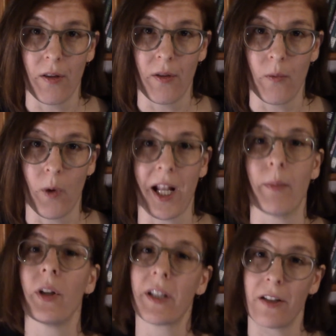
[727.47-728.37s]
what I'm
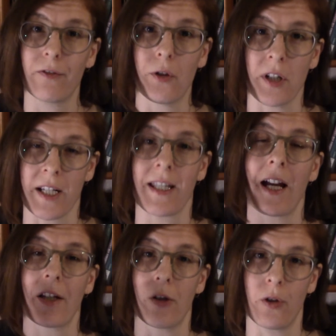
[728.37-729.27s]
looking for is
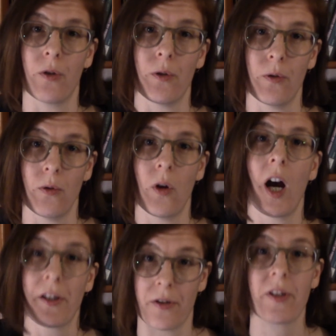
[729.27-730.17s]
that you
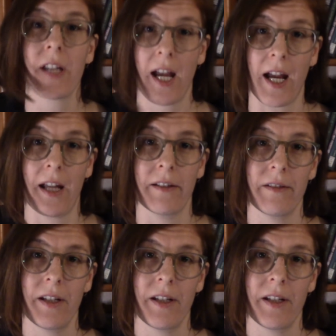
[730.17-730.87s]
understand